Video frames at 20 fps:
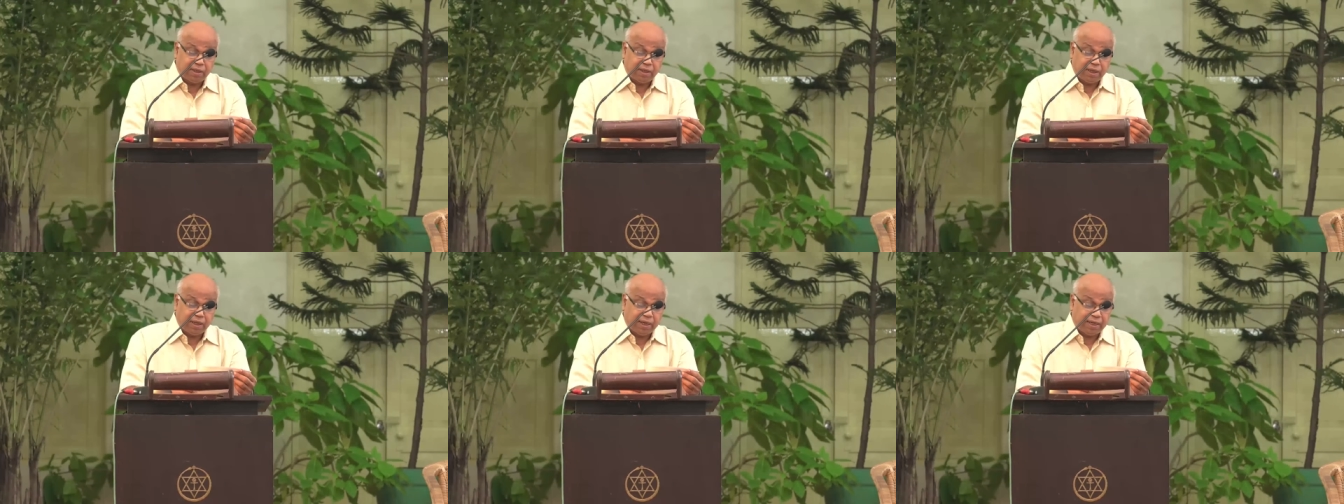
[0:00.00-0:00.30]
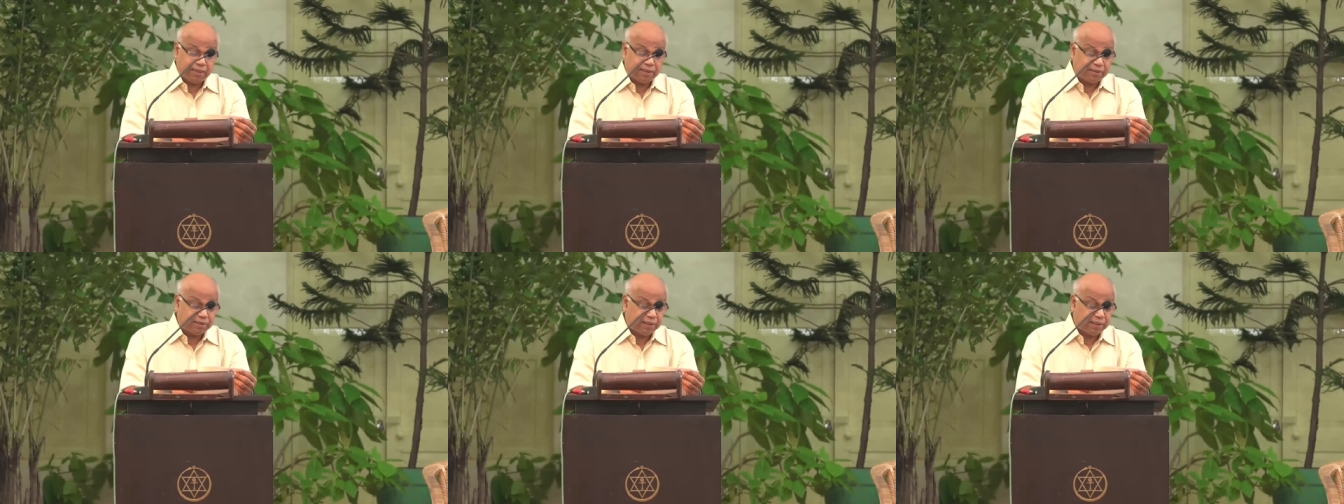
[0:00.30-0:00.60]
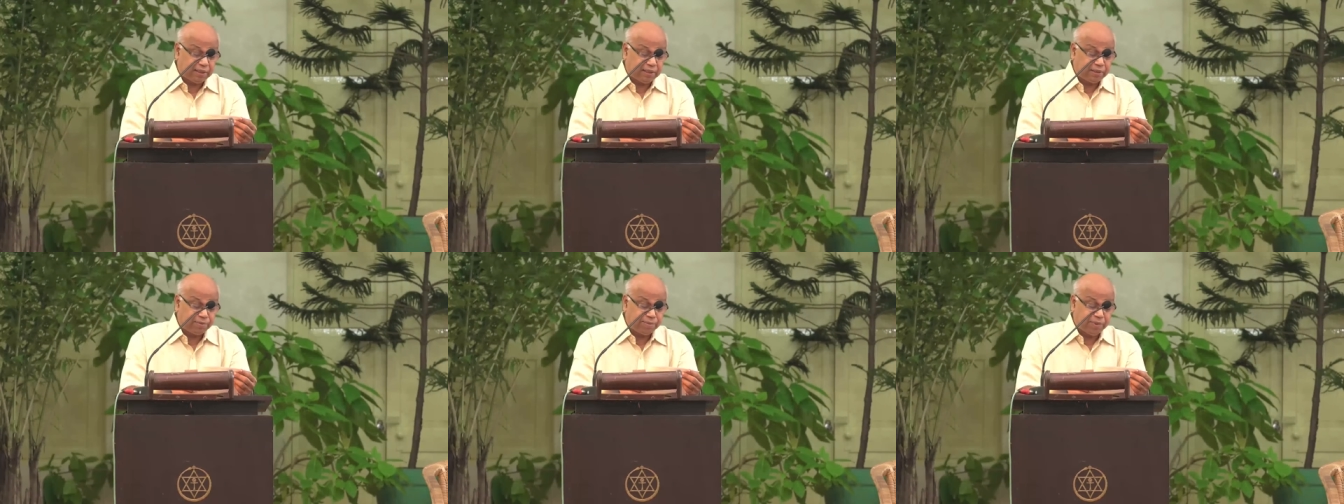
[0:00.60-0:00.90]
and
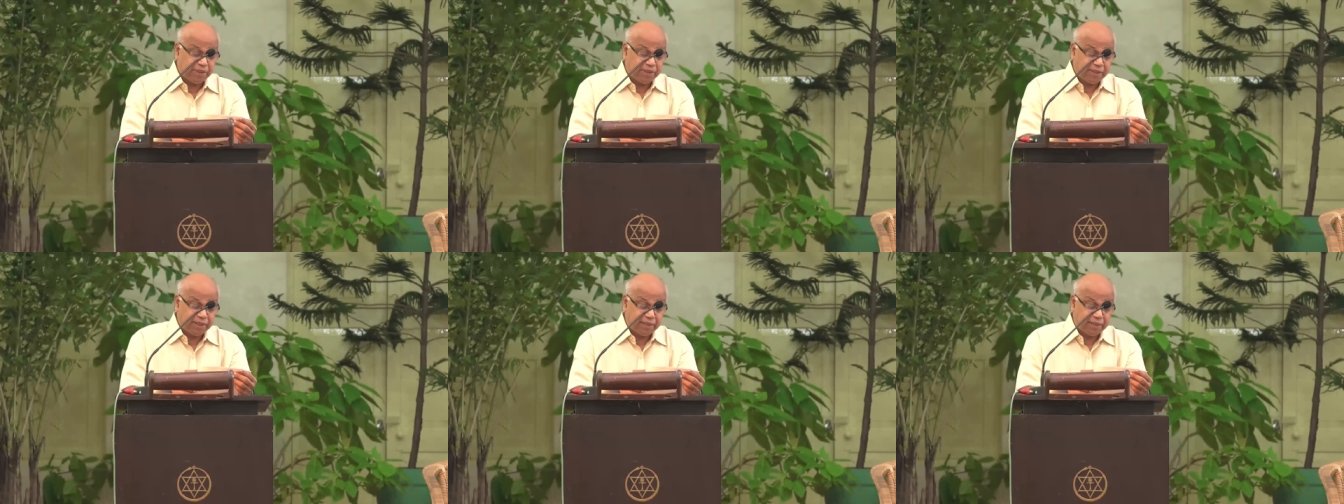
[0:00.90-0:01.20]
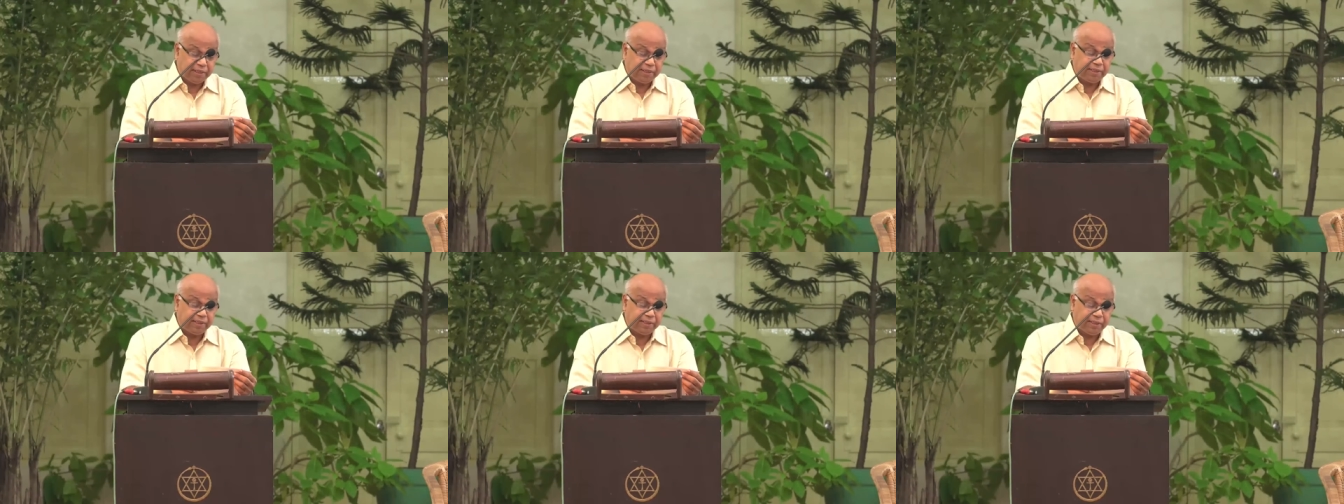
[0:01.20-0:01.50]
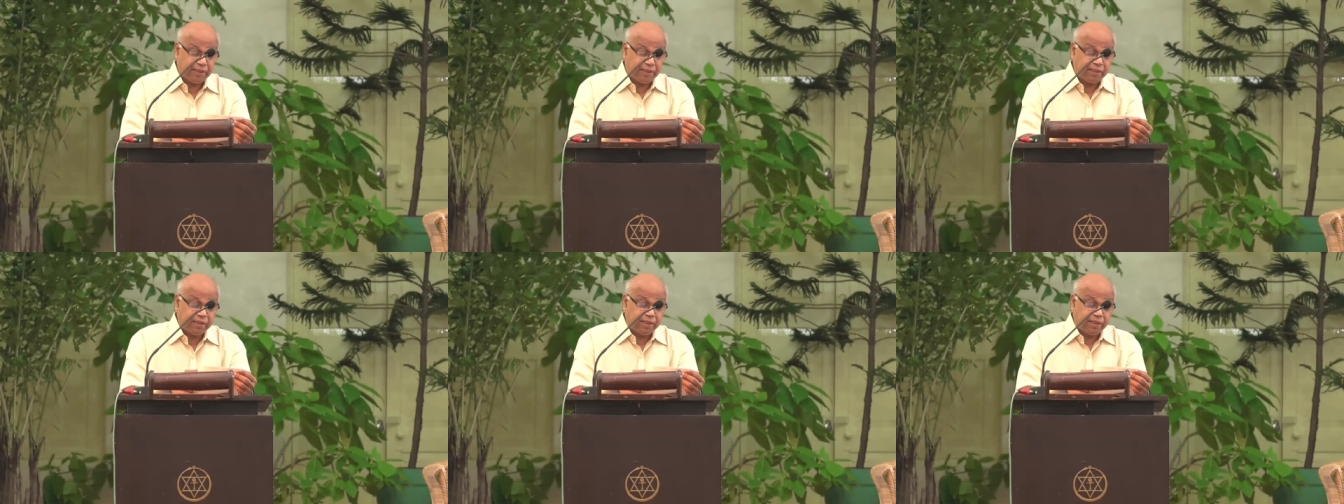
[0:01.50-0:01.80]

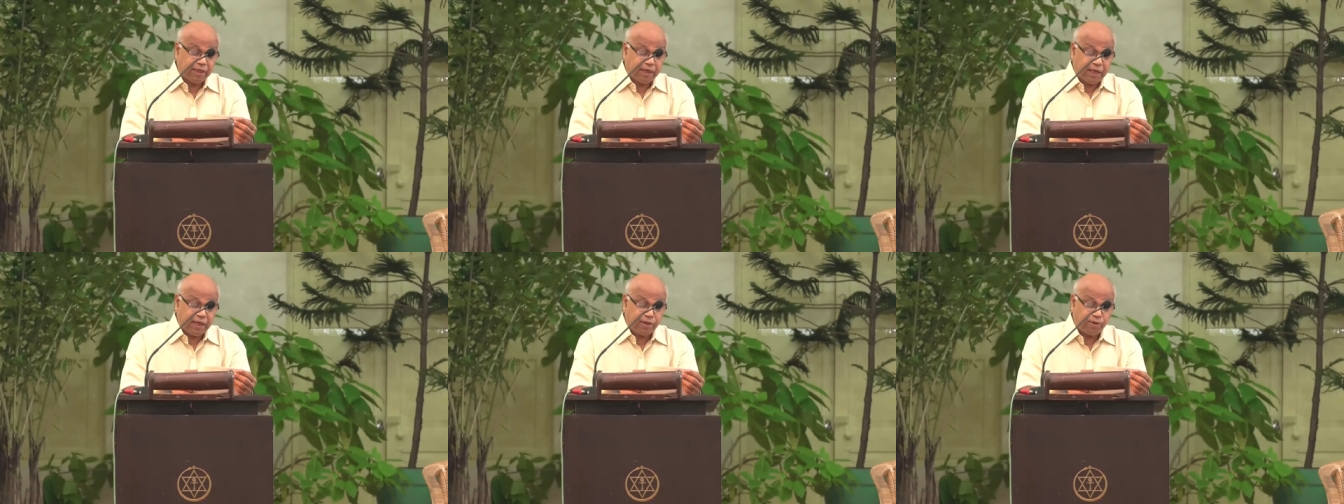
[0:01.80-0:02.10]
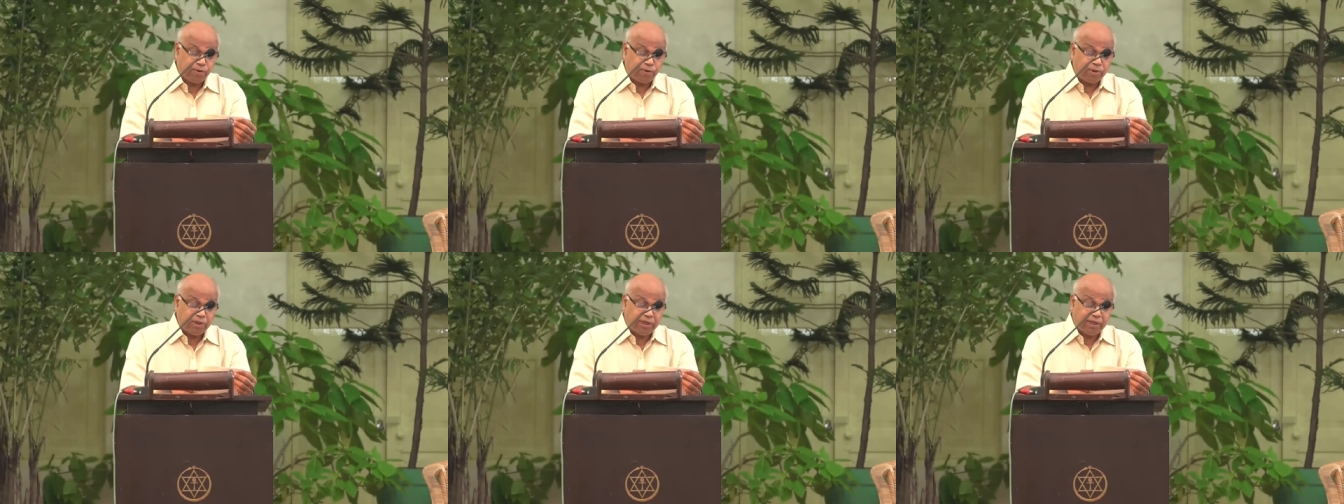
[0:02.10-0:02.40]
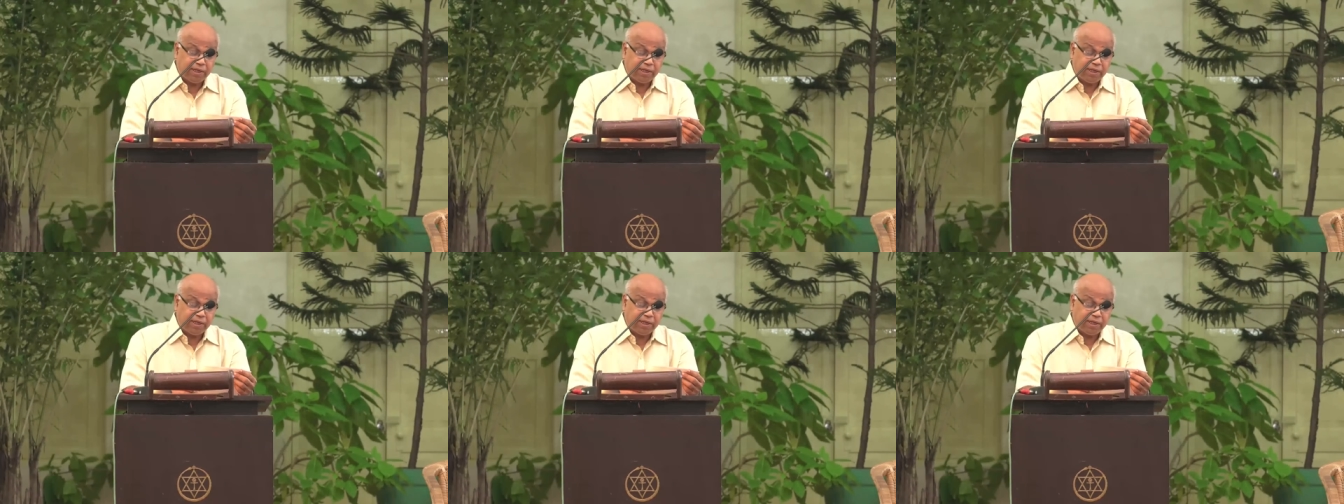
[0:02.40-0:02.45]
sentimentality alone